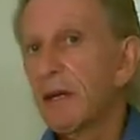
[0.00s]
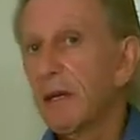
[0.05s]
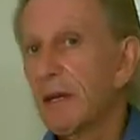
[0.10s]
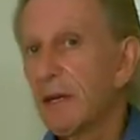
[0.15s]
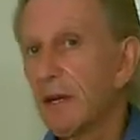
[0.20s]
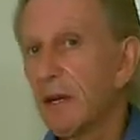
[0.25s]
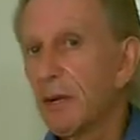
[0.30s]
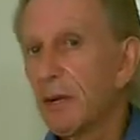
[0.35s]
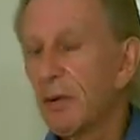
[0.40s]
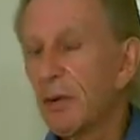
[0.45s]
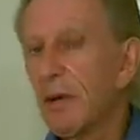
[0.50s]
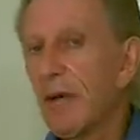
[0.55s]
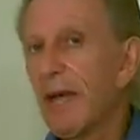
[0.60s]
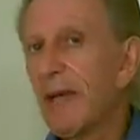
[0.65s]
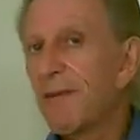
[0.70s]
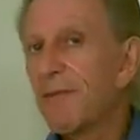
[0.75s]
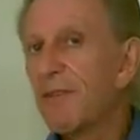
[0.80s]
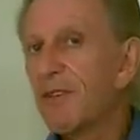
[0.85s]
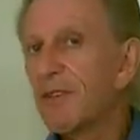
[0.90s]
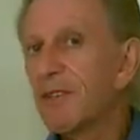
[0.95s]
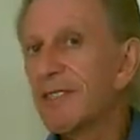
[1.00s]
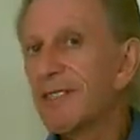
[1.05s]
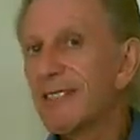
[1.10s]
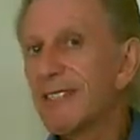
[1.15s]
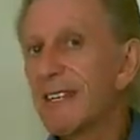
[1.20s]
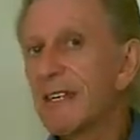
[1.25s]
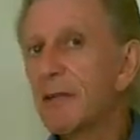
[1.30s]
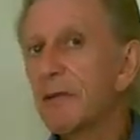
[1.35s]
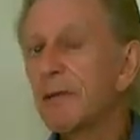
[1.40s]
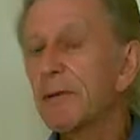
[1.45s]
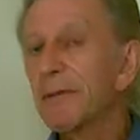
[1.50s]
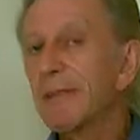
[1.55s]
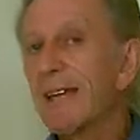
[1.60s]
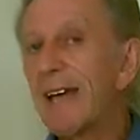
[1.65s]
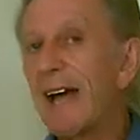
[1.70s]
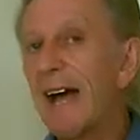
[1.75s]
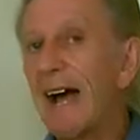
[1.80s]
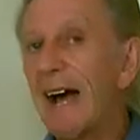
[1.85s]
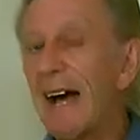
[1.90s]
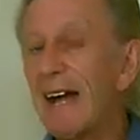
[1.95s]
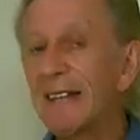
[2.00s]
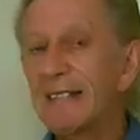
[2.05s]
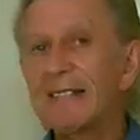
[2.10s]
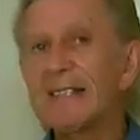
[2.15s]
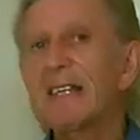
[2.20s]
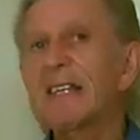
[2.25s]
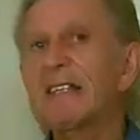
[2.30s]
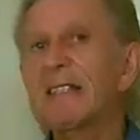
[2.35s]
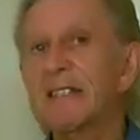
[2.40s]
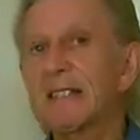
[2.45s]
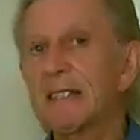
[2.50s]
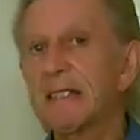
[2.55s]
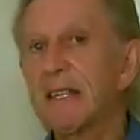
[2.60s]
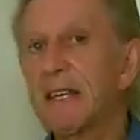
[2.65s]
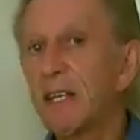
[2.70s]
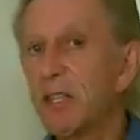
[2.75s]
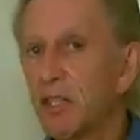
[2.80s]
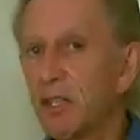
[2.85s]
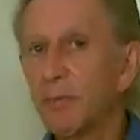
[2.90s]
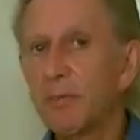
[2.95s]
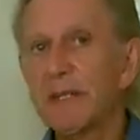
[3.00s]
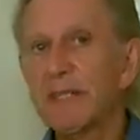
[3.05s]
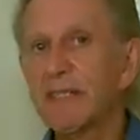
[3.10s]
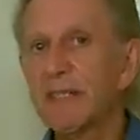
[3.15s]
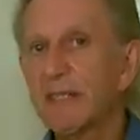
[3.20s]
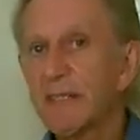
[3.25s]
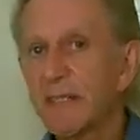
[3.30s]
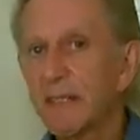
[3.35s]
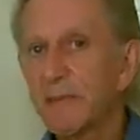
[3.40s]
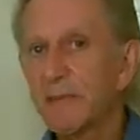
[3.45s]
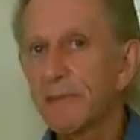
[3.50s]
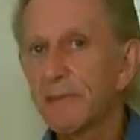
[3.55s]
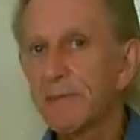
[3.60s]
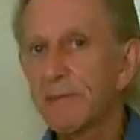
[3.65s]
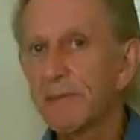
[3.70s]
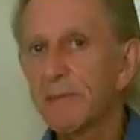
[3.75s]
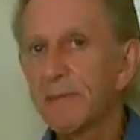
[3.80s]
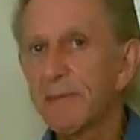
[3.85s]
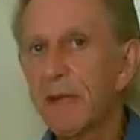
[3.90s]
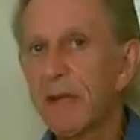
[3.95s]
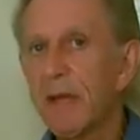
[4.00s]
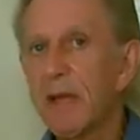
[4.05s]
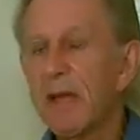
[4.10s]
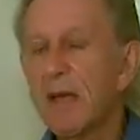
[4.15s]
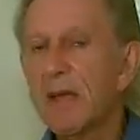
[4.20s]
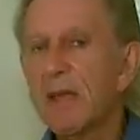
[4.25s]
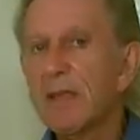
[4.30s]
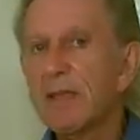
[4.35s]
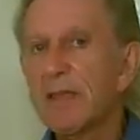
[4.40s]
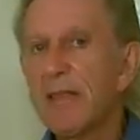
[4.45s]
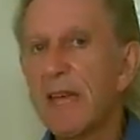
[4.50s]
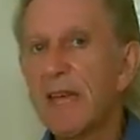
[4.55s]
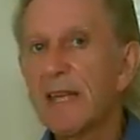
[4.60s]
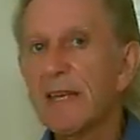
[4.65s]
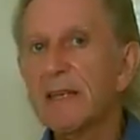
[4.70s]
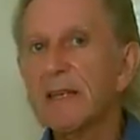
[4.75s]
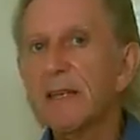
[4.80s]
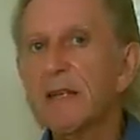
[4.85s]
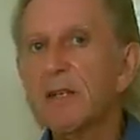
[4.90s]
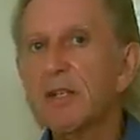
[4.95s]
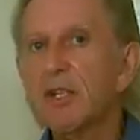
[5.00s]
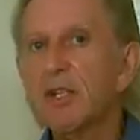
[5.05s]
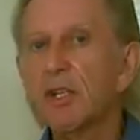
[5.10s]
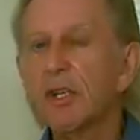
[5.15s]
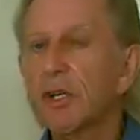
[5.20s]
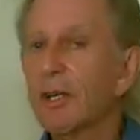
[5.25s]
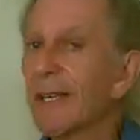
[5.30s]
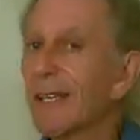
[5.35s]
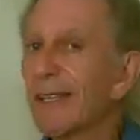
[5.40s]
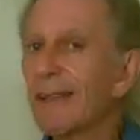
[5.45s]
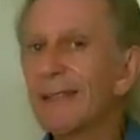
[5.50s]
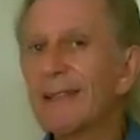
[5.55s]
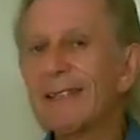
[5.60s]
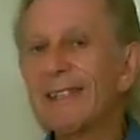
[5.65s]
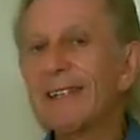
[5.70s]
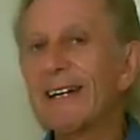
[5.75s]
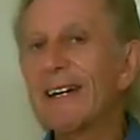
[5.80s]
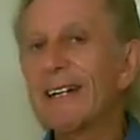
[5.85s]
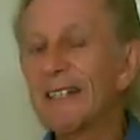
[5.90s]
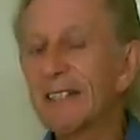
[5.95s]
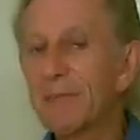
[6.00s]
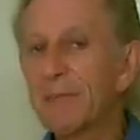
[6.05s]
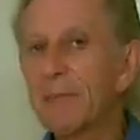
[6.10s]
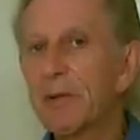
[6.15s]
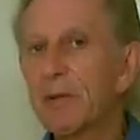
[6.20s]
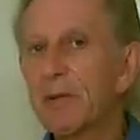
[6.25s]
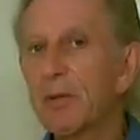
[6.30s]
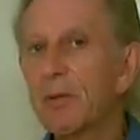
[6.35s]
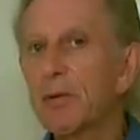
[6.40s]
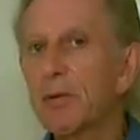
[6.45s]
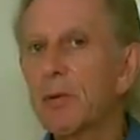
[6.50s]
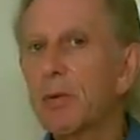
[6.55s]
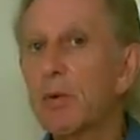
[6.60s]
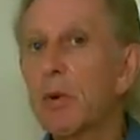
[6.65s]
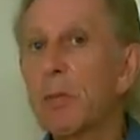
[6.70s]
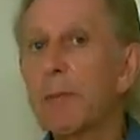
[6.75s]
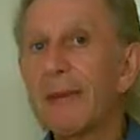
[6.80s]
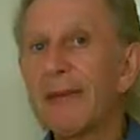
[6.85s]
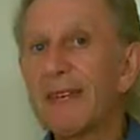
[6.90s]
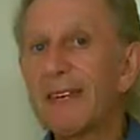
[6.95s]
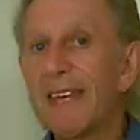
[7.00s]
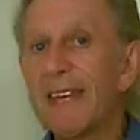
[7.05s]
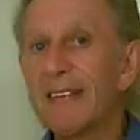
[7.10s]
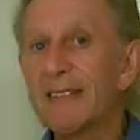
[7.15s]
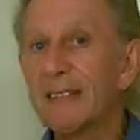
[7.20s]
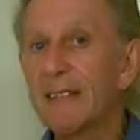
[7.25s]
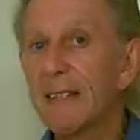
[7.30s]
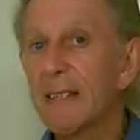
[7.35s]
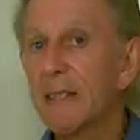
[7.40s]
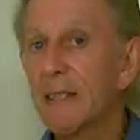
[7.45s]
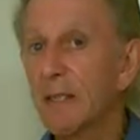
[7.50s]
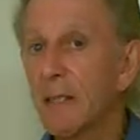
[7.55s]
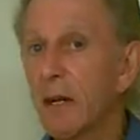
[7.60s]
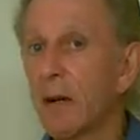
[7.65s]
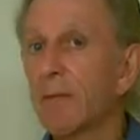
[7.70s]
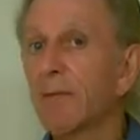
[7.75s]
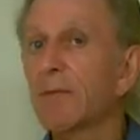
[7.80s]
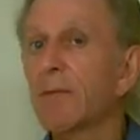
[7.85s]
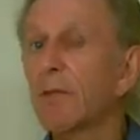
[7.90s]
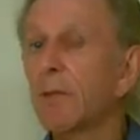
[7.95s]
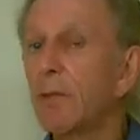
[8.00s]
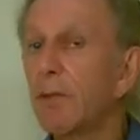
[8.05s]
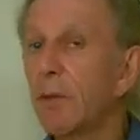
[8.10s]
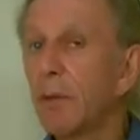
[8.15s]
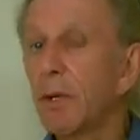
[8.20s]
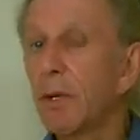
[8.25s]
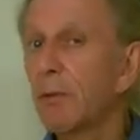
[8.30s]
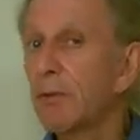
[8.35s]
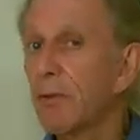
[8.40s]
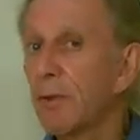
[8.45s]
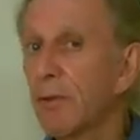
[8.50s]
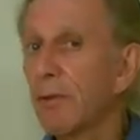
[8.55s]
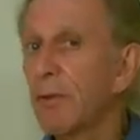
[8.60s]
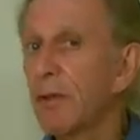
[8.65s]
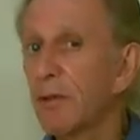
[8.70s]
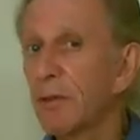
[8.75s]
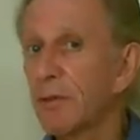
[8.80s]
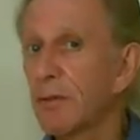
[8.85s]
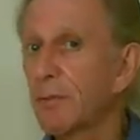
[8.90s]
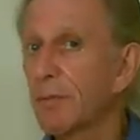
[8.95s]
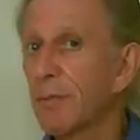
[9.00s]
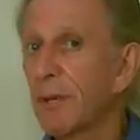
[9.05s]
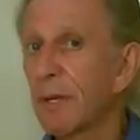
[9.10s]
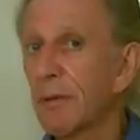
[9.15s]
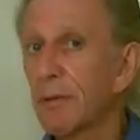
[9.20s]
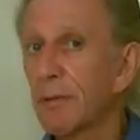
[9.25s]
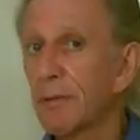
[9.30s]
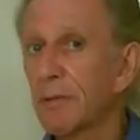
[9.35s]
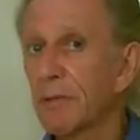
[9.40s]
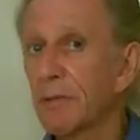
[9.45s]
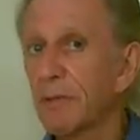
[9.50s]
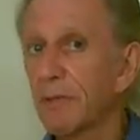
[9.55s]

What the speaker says: Now, if you sell the assets in your business, then your likely tax bill will be in excess of £200,000.